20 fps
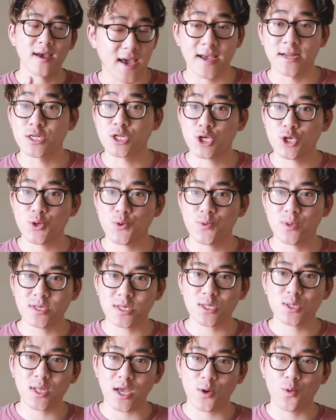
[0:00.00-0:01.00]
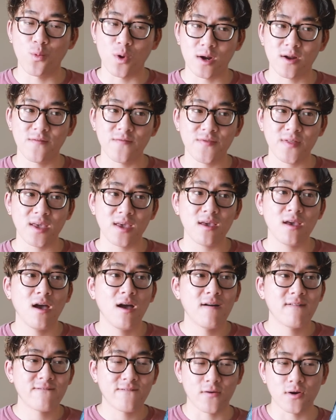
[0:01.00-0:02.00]
and two, this is like one of the
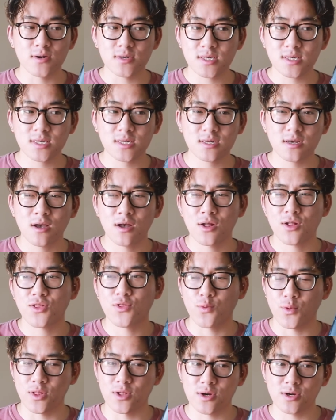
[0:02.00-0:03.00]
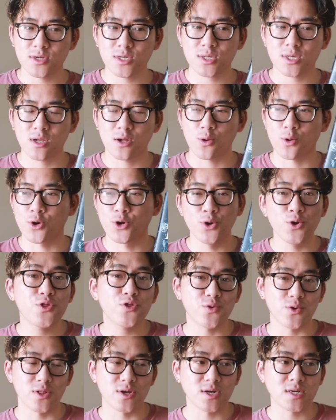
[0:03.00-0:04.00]
first thrillers or new
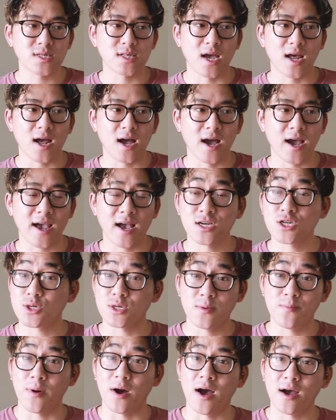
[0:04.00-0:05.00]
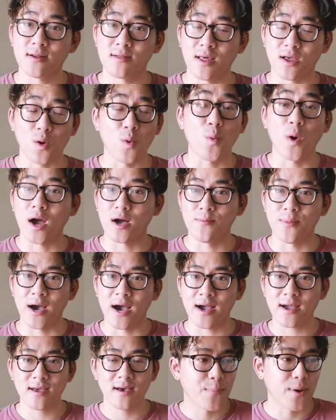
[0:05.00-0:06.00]
thrillers that I actually bought like a while
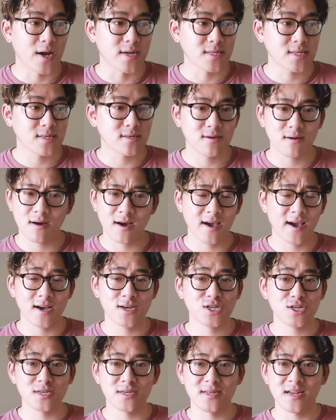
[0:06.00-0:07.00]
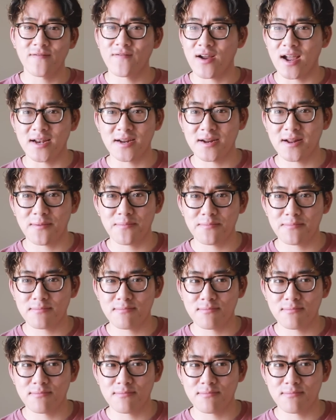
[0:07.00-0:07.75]
back, but I actually never ended up,